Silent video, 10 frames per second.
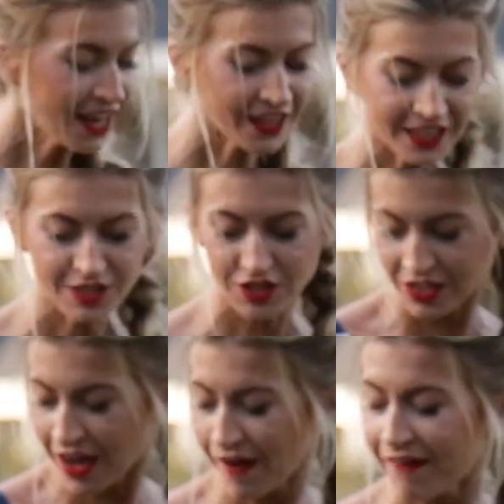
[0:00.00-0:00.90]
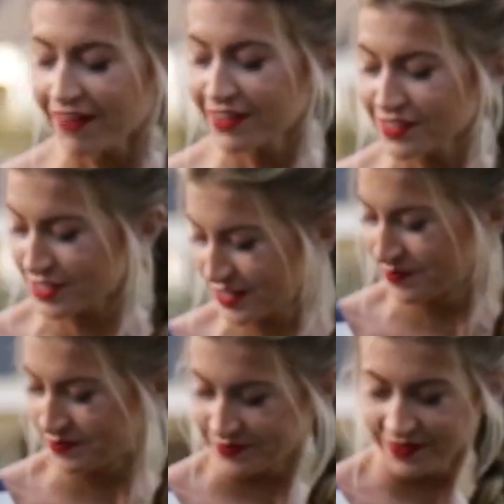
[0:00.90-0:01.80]
lucky stars
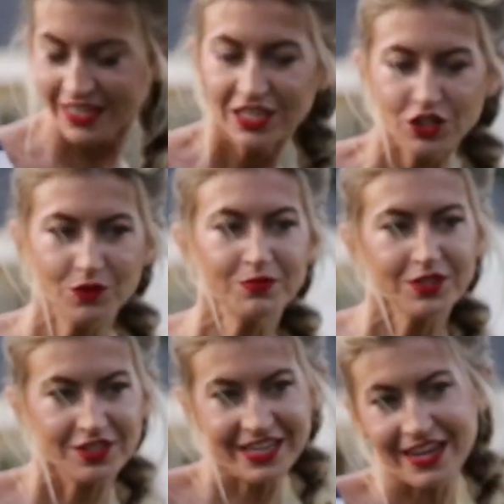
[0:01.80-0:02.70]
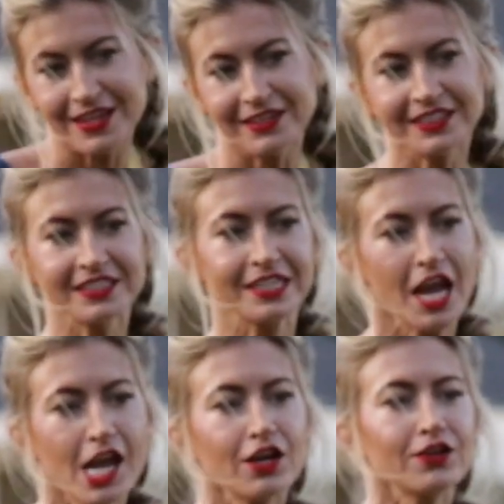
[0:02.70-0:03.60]
to be standing
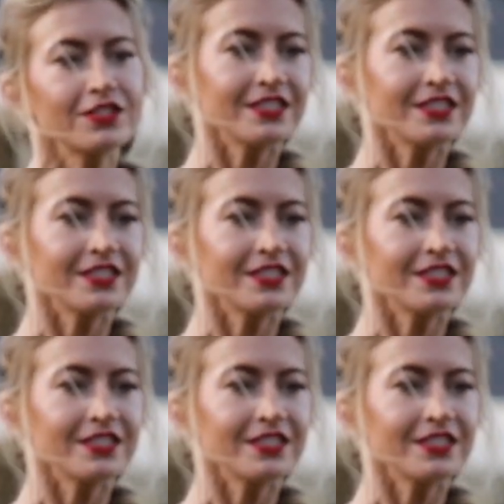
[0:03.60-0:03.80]
here